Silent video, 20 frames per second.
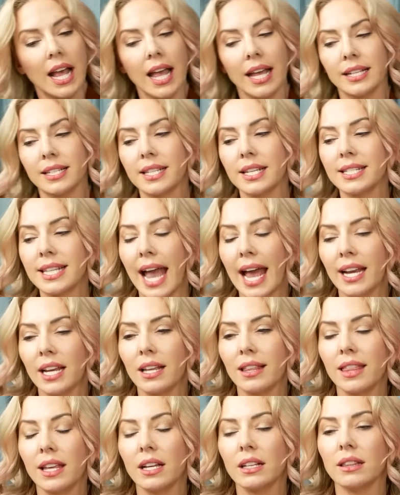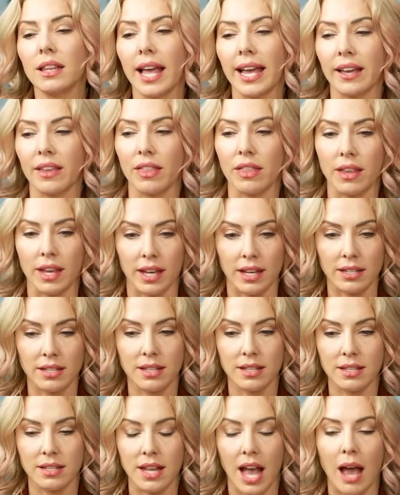Does anything like
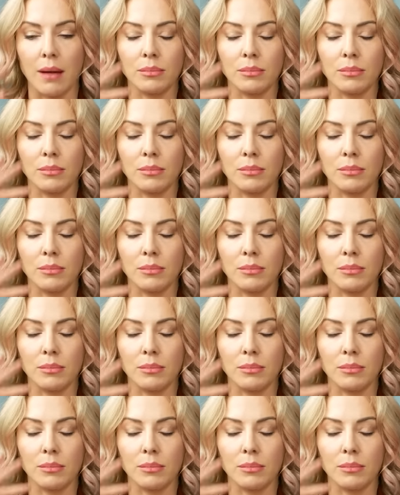this?